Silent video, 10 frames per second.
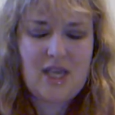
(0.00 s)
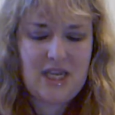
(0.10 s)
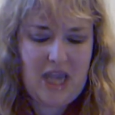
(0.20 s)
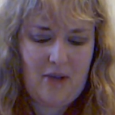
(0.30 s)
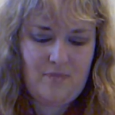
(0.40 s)

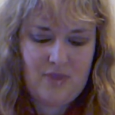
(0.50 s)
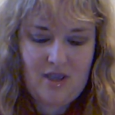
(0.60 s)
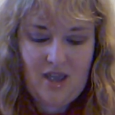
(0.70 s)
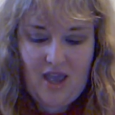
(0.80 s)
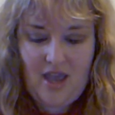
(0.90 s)
Yeah.
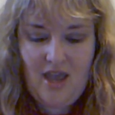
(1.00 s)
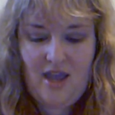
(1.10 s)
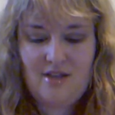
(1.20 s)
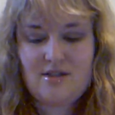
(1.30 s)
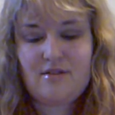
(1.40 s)

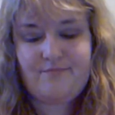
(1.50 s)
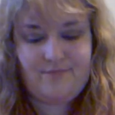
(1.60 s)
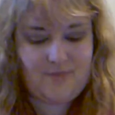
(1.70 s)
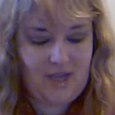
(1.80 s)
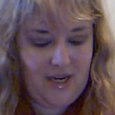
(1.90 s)
And
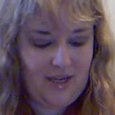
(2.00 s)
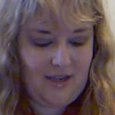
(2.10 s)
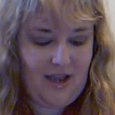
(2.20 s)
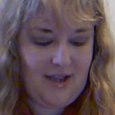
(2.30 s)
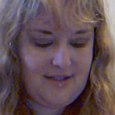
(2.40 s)
dang it,
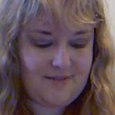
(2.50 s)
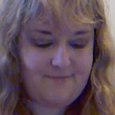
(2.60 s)
guys.